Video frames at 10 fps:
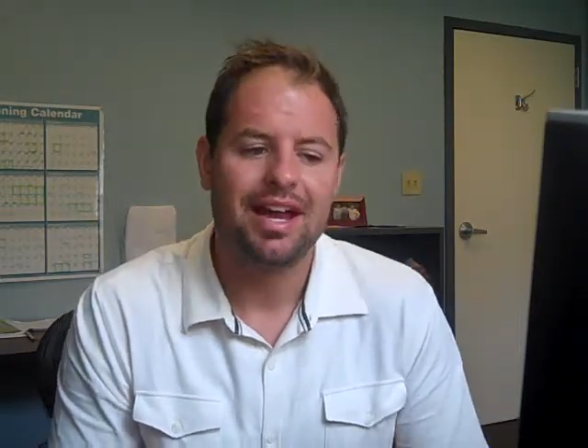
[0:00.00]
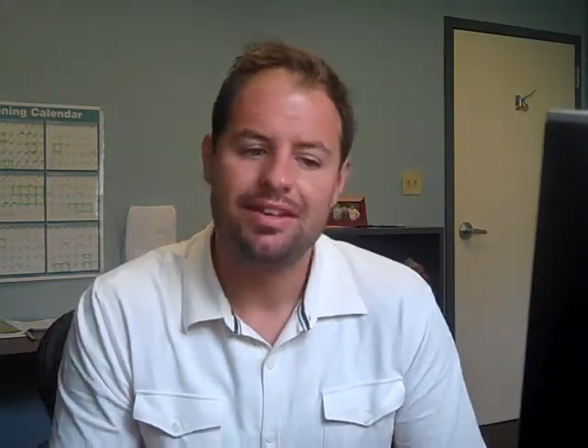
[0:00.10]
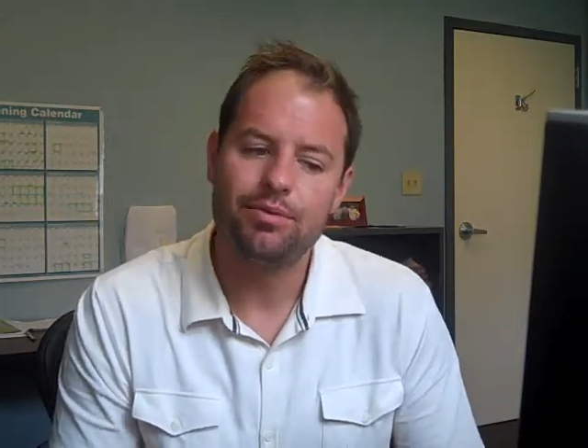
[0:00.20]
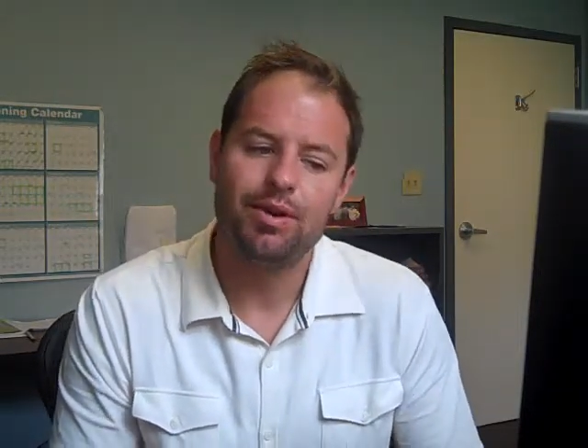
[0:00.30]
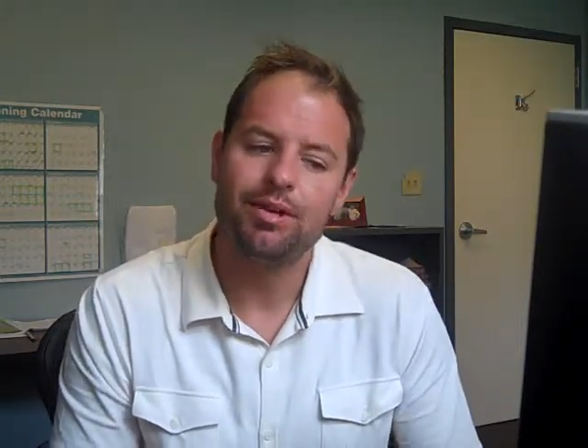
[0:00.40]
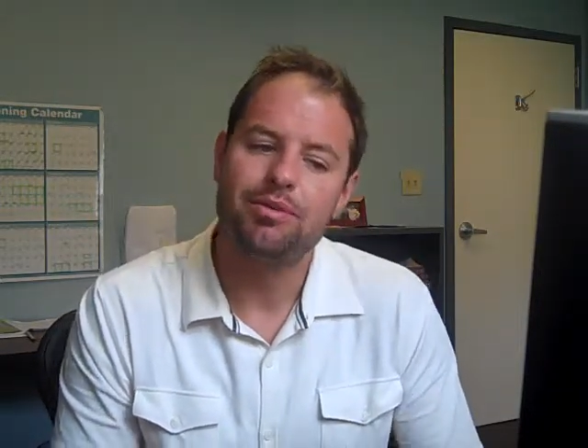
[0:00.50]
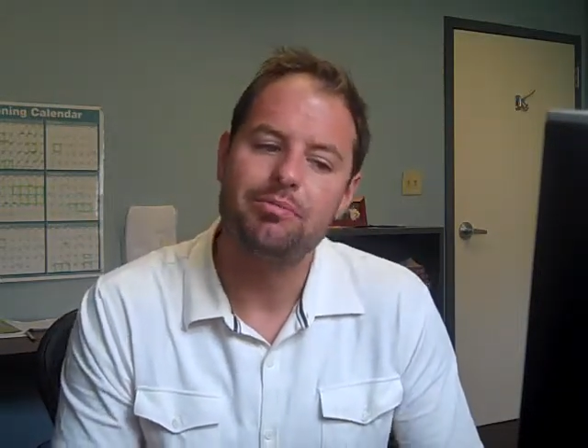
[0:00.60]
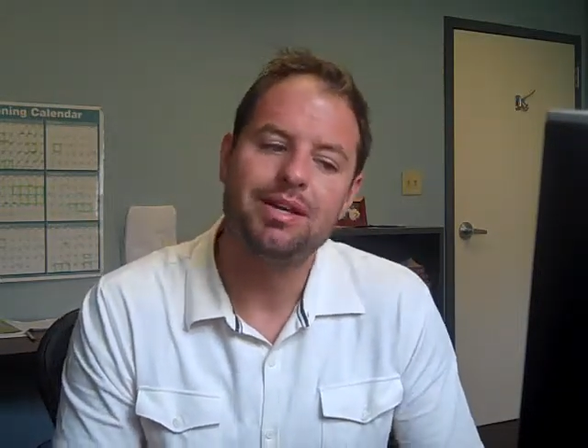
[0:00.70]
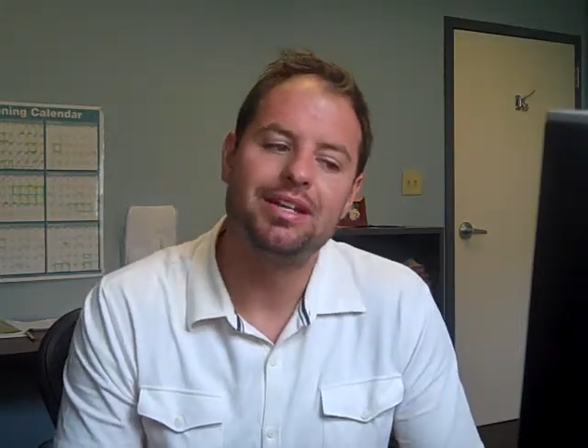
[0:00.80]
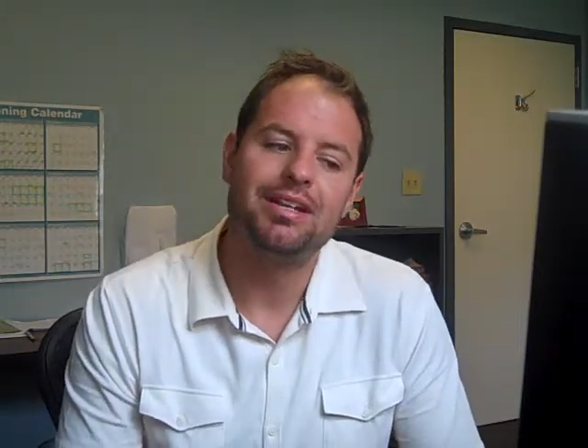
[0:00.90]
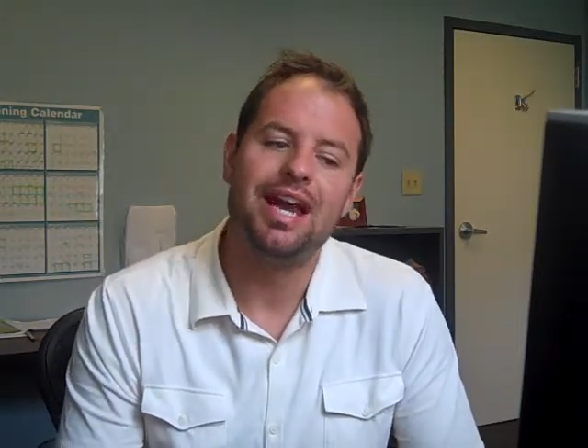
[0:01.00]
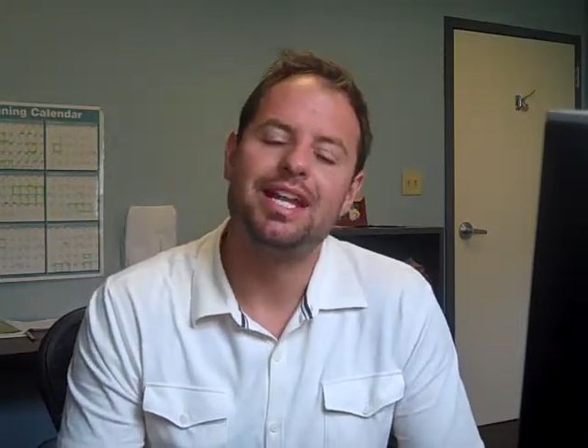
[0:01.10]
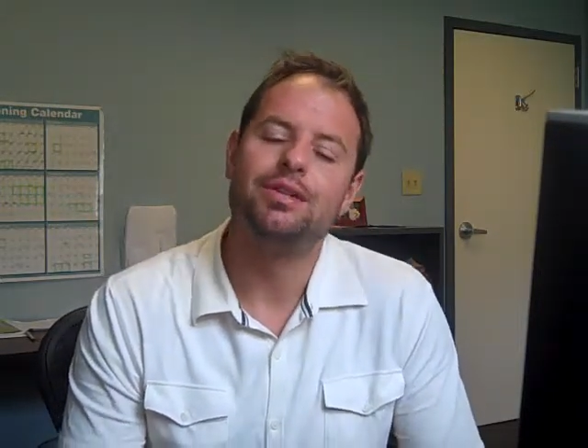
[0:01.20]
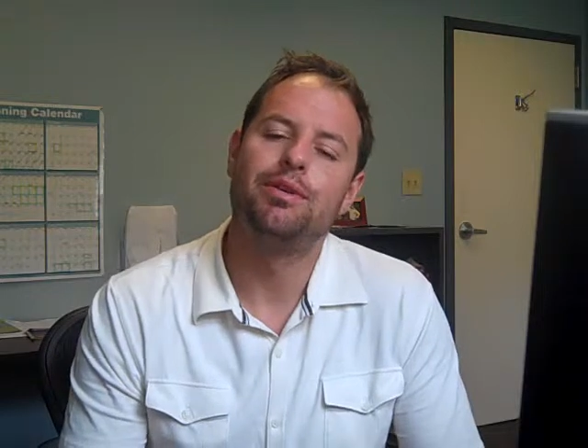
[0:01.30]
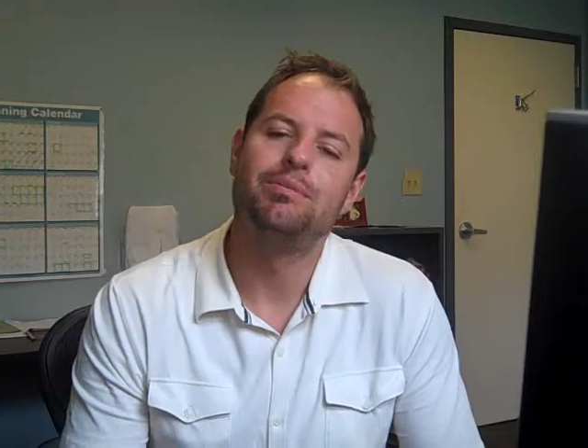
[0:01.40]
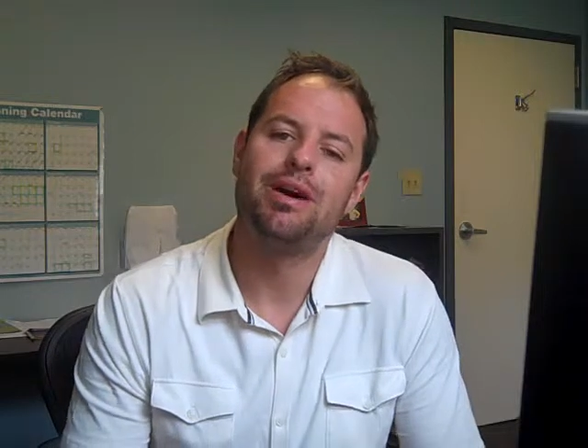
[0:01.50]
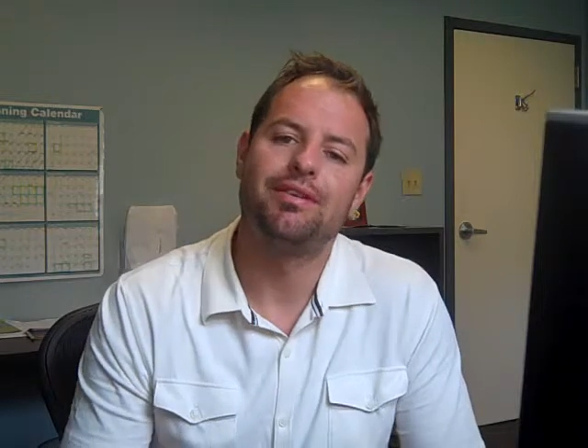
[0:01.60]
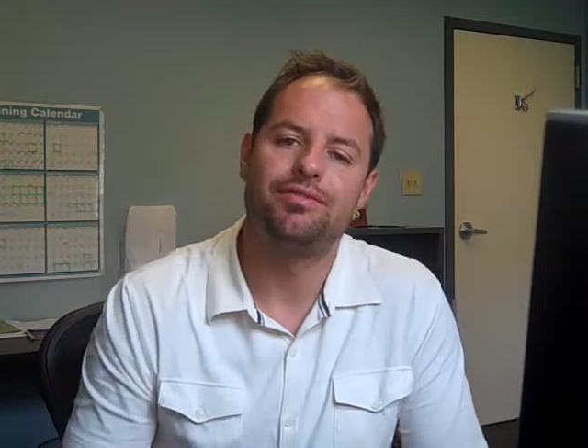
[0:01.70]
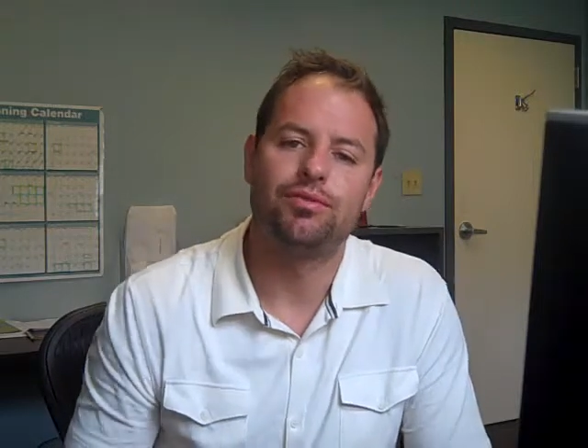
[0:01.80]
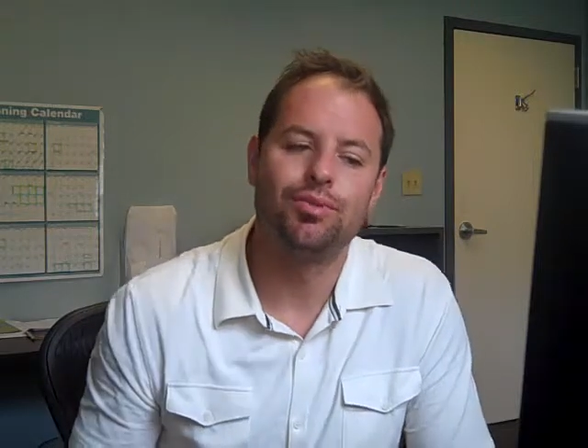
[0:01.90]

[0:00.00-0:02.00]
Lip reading: I didn't want to admit I'd known about it for